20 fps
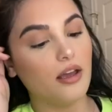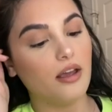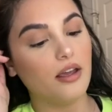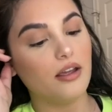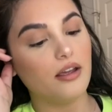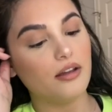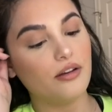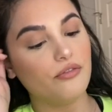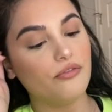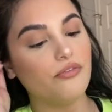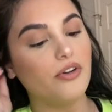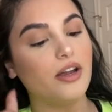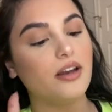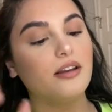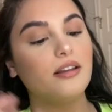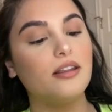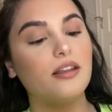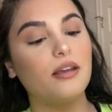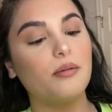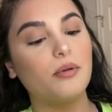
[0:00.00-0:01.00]
And
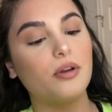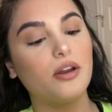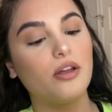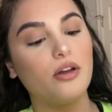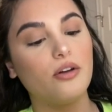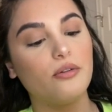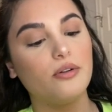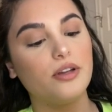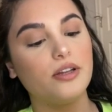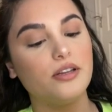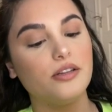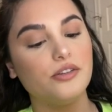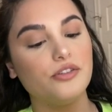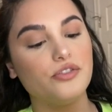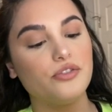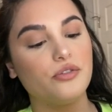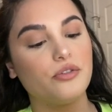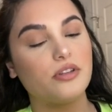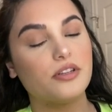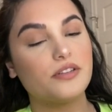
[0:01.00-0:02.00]
finally, I'm gonna go
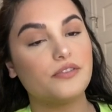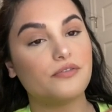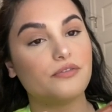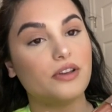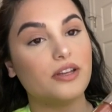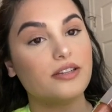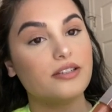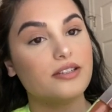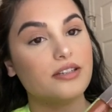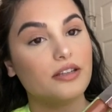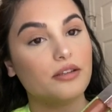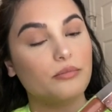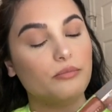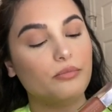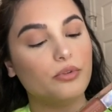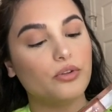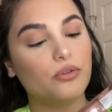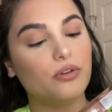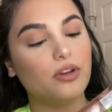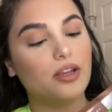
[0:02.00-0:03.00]
into this Fenty
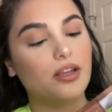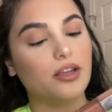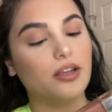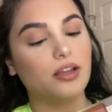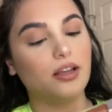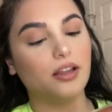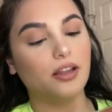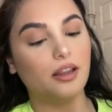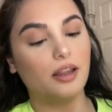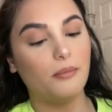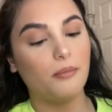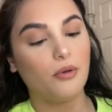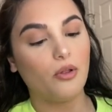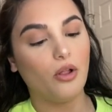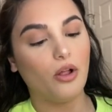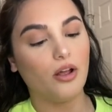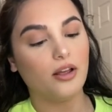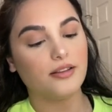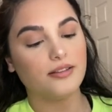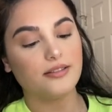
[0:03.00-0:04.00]
Beauty lip
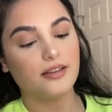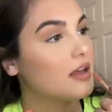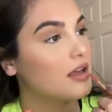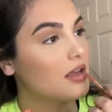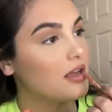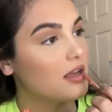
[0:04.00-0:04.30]
gloss.